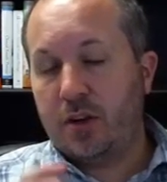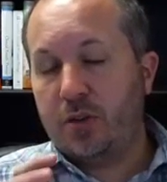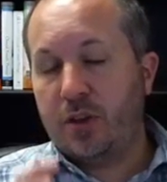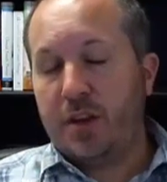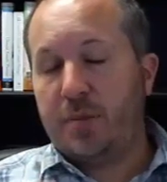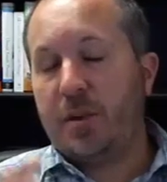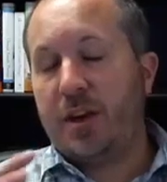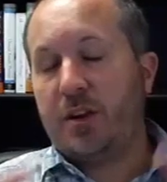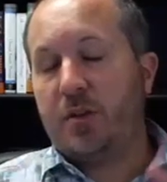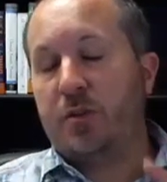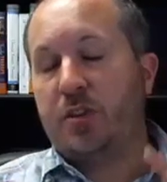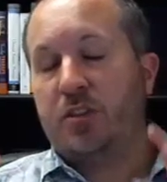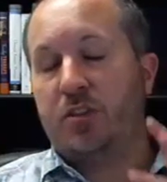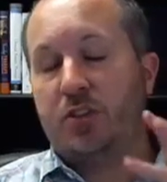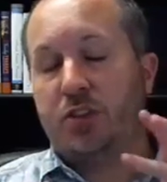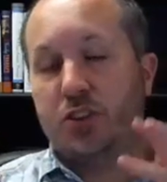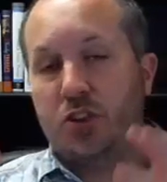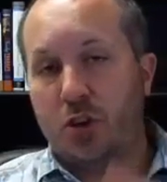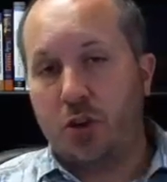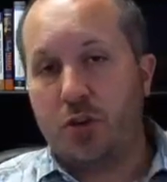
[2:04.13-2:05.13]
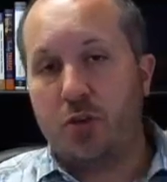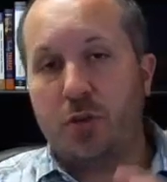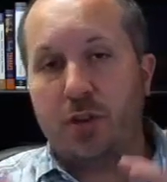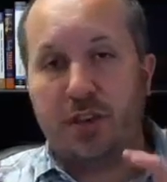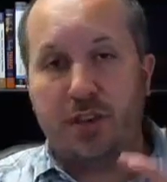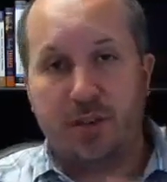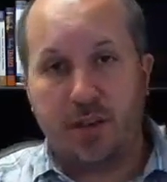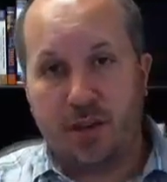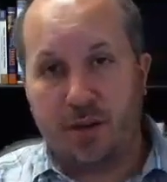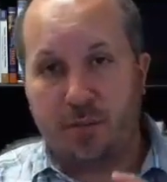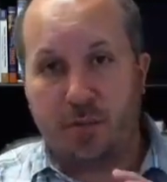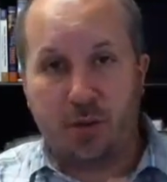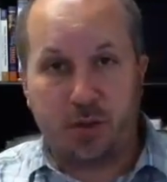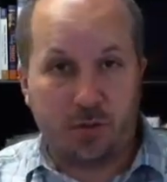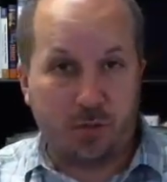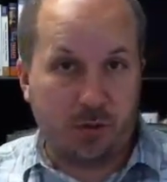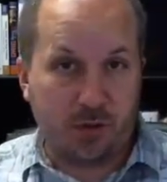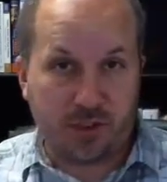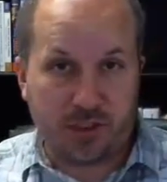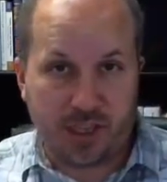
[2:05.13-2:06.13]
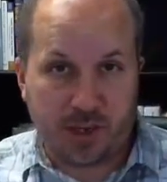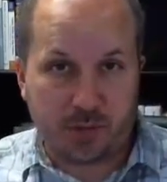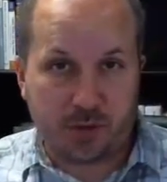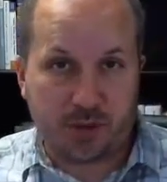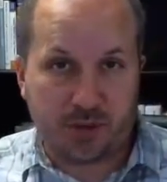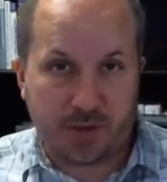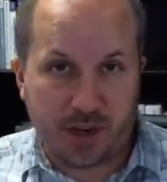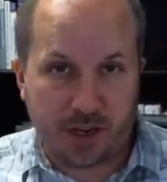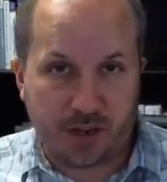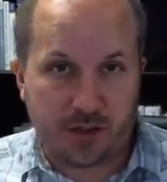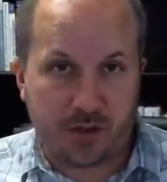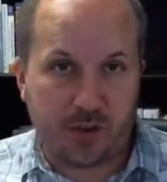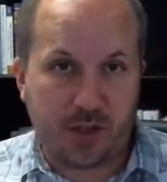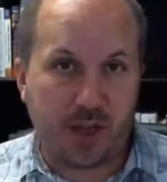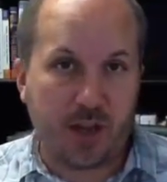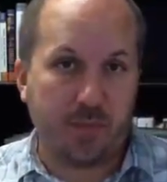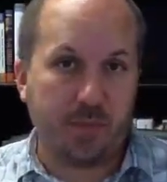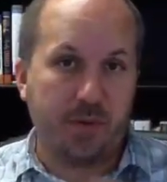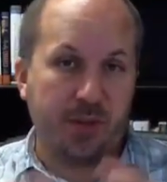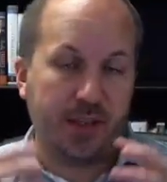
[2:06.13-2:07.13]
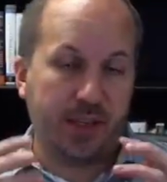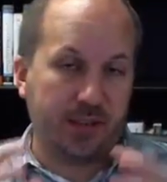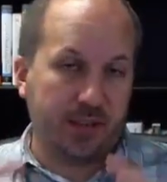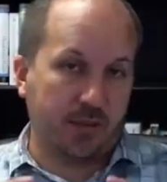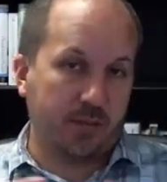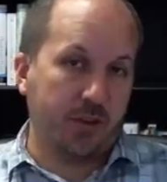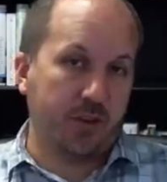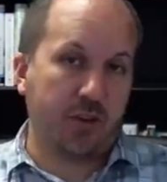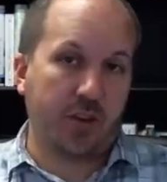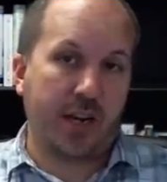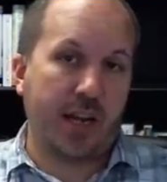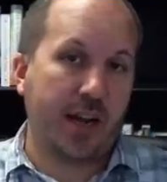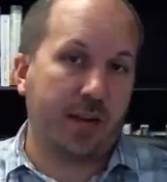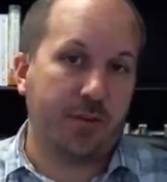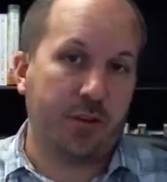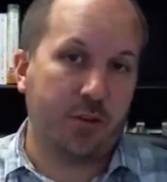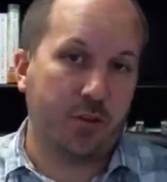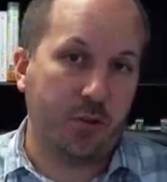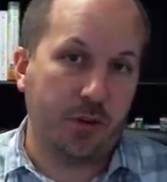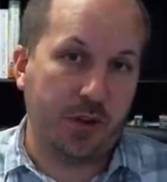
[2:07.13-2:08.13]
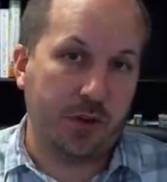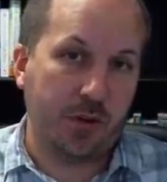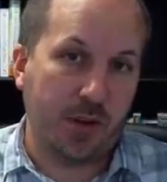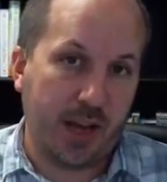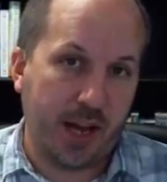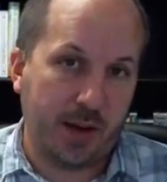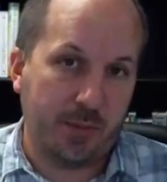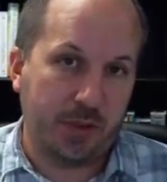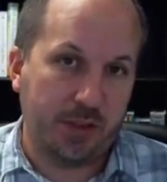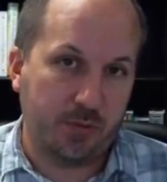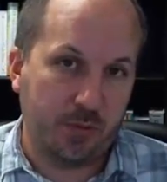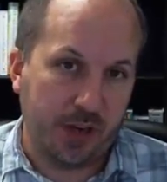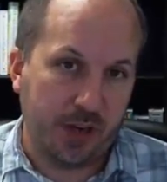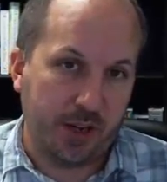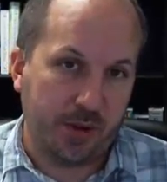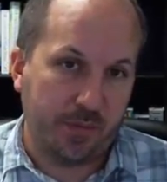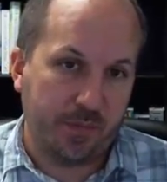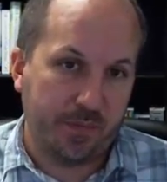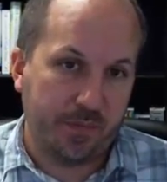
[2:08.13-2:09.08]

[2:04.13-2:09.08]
am I going to show you multiple examples of how to do that, but that's something you're going to have to do in your lab as well.